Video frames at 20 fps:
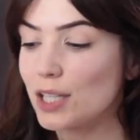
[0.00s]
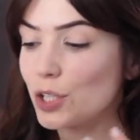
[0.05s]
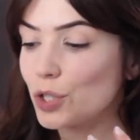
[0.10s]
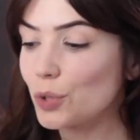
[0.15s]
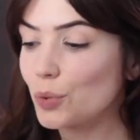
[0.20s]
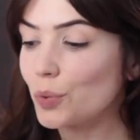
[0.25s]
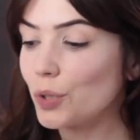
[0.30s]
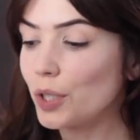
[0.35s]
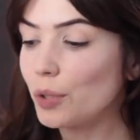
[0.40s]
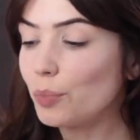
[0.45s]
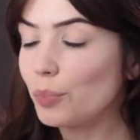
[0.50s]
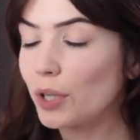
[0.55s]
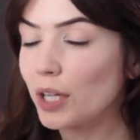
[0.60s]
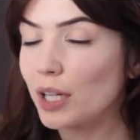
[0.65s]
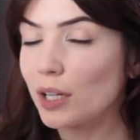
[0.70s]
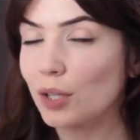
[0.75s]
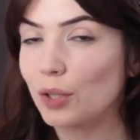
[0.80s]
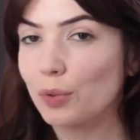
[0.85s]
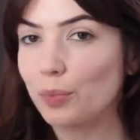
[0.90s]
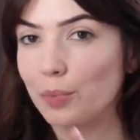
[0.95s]
I don't want to
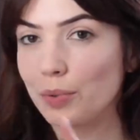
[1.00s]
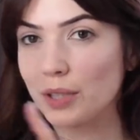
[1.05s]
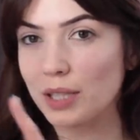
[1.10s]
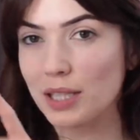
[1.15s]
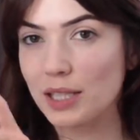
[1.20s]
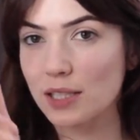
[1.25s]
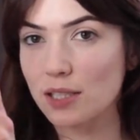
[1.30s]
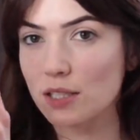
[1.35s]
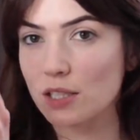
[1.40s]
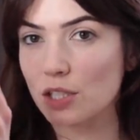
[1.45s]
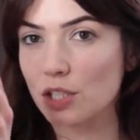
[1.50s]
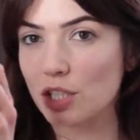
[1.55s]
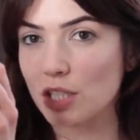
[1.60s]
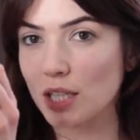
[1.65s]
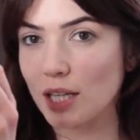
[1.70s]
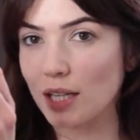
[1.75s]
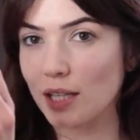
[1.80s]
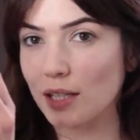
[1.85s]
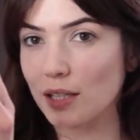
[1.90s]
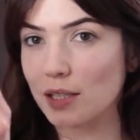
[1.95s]
bring up this
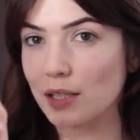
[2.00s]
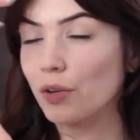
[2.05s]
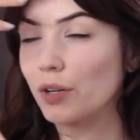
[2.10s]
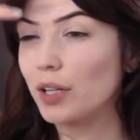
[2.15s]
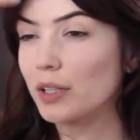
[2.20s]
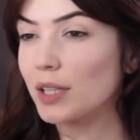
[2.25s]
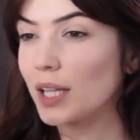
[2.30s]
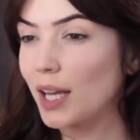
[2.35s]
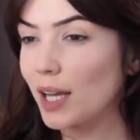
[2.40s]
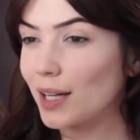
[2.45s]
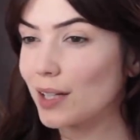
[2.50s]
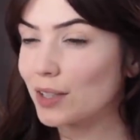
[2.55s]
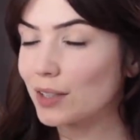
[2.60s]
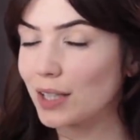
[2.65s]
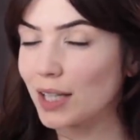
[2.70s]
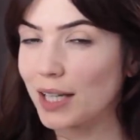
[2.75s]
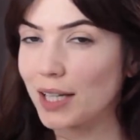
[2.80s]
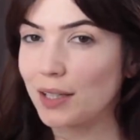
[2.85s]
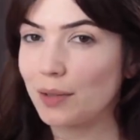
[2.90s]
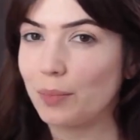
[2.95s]
shade around the
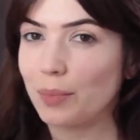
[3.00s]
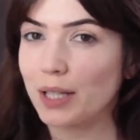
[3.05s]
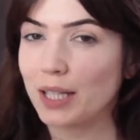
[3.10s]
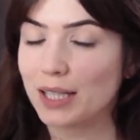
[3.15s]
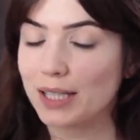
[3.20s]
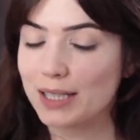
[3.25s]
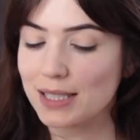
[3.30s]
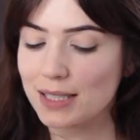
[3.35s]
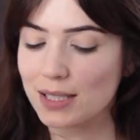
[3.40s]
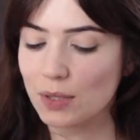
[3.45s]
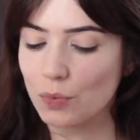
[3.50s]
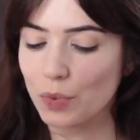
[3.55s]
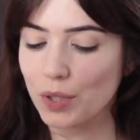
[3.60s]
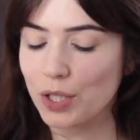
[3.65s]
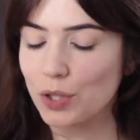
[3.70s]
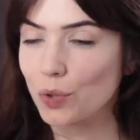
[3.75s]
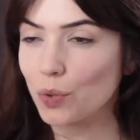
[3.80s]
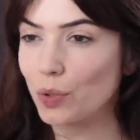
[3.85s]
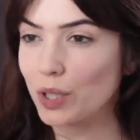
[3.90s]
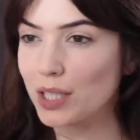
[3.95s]
hairline because we
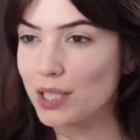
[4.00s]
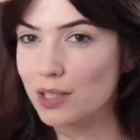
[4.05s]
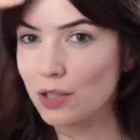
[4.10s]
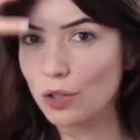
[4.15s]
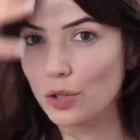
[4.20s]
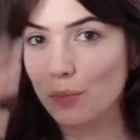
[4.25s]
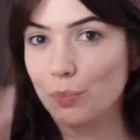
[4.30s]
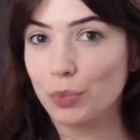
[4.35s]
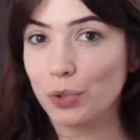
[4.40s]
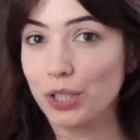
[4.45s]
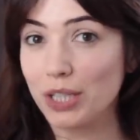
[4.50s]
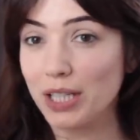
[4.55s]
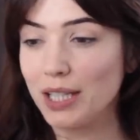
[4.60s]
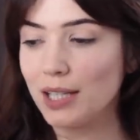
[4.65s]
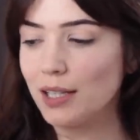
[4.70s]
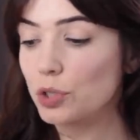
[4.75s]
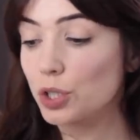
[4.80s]
don't want it to look muddy.